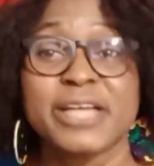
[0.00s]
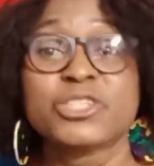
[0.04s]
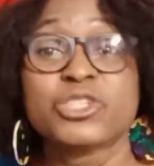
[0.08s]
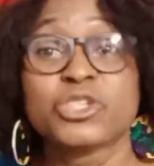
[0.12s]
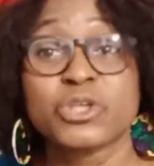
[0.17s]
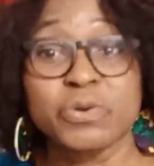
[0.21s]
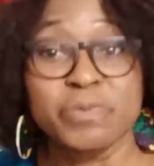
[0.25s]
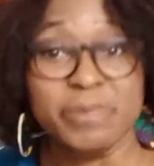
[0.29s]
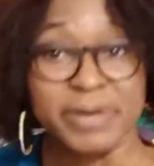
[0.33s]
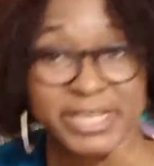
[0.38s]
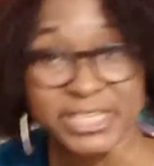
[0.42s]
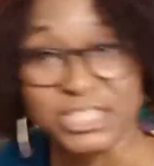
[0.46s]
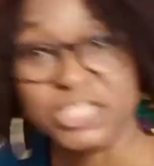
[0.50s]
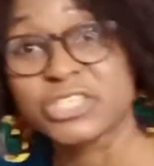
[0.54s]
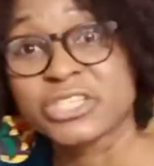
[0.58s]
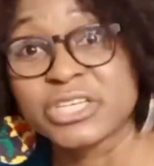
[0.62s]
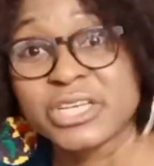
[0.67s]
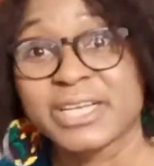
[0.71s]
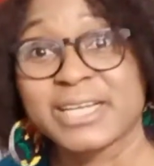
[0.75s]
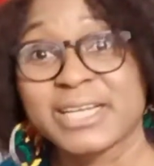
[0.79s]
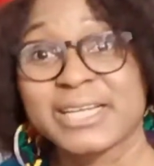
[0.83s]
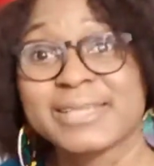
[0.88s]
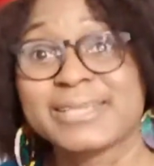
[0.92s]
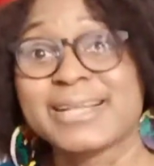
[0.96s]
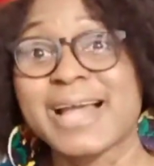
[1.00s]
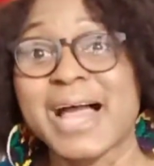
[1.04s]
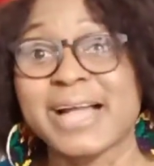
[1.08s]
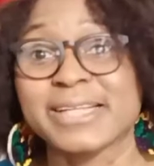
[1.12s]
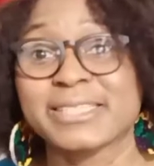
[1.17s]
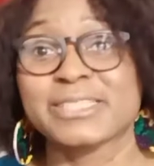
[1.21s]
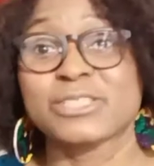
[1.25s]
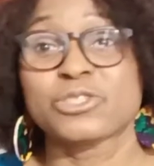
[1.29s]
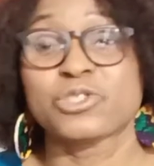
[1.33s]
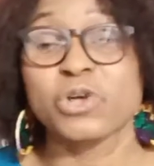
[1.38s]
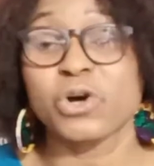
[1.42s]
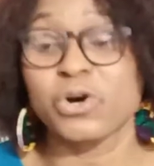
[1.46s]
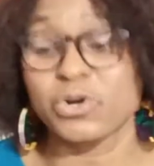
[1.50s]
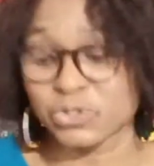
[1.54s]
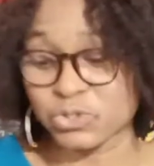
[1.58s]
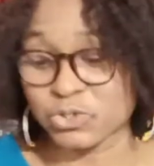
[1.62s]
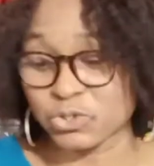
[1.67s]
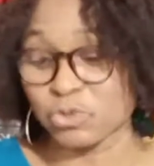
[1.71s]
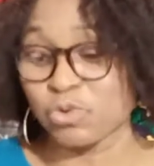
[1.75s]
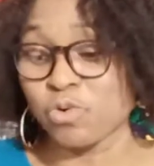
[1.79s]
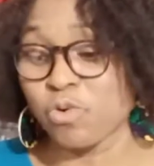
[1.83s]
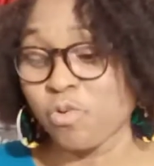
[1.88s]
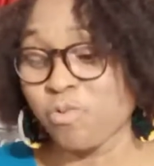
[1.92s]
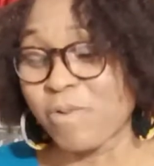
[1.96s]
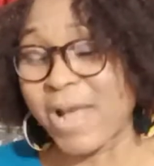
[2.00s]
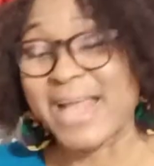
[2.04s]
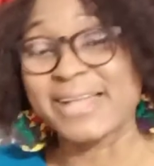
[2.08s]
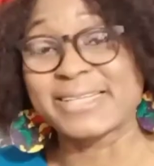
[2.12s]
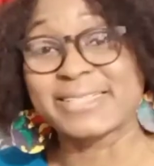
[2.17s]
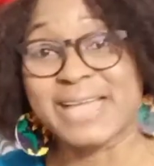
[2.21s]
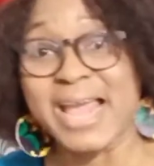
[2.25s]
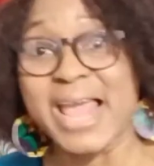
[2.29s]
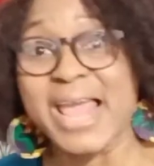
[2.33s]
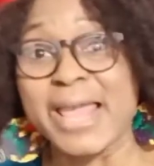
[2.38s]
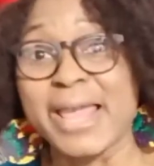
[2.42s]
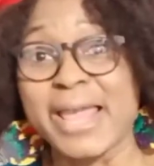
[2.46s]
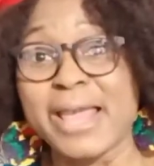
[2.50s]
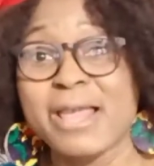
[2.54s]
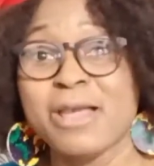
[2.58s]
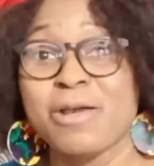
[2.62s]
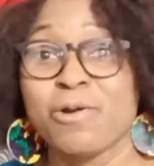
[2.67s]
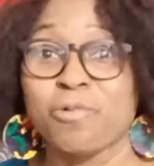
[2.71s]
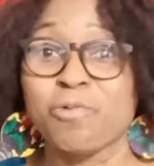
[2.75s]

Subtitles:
Jewish, that those who were there